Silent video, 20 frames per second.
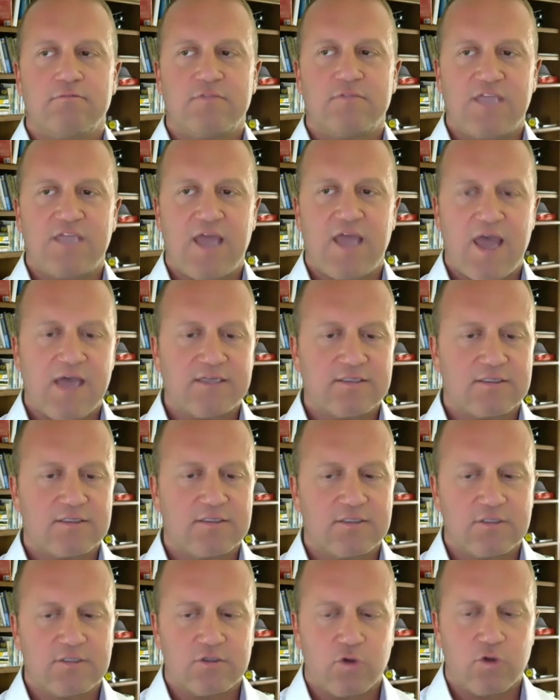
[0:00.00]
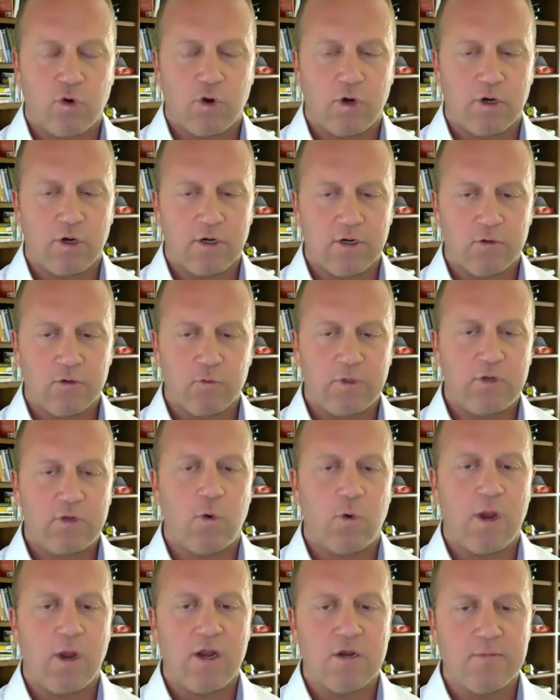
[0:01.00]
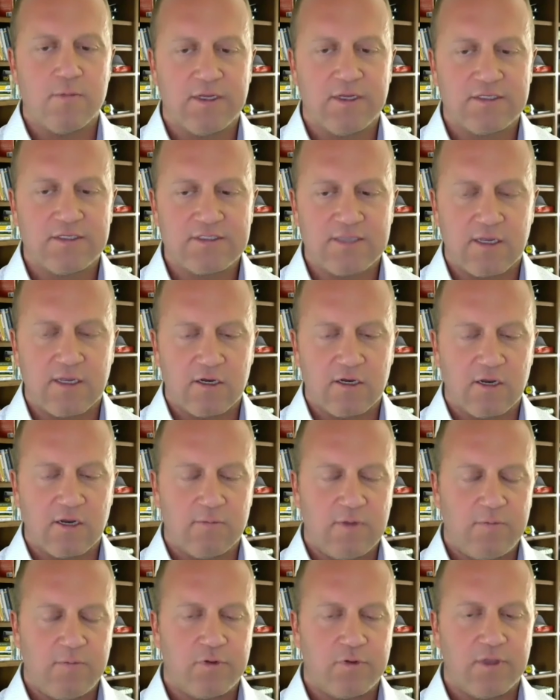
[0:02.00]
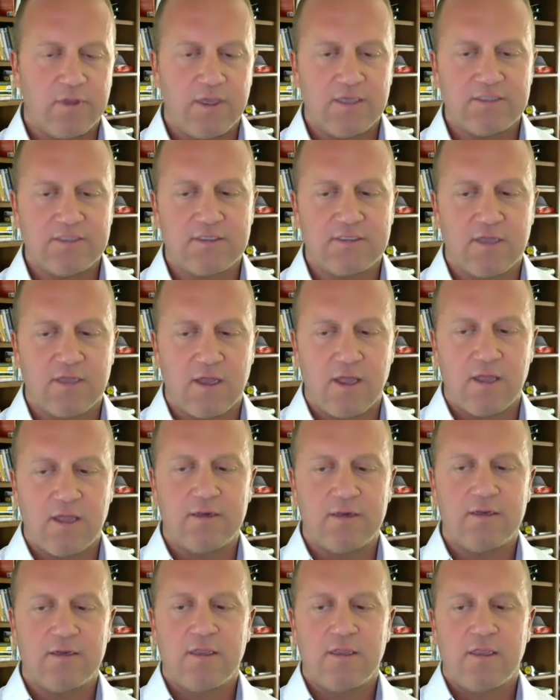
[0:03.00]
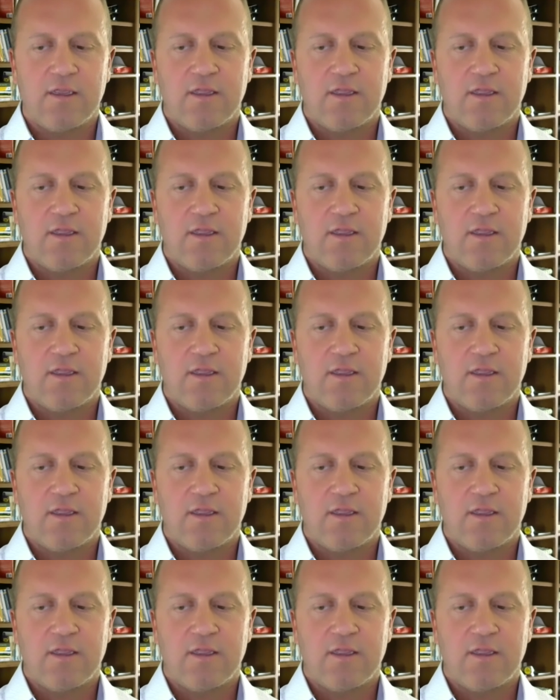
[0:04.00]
tasks or requirements that are going to be placed on